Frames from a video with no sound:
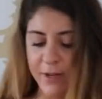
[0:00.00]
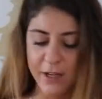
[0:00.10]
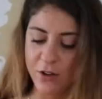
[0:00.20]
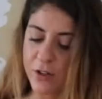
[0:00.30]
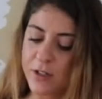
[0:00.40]

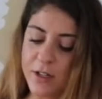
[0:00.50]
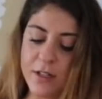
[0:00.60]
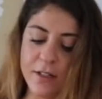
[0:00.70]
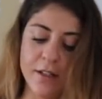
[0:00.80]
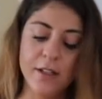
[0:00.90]
My
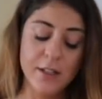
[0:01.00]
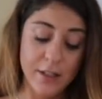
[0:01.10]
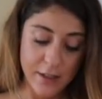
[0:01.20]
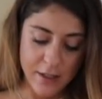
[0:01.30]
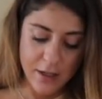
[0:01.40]
goodness.
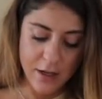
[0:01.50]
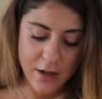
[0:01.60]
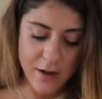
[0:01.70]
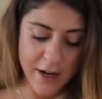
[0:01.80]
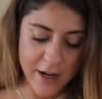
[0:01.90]

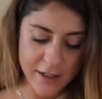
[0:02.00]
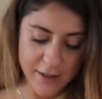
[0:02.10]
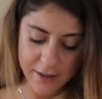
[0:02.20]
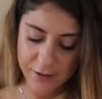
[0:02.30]
All right.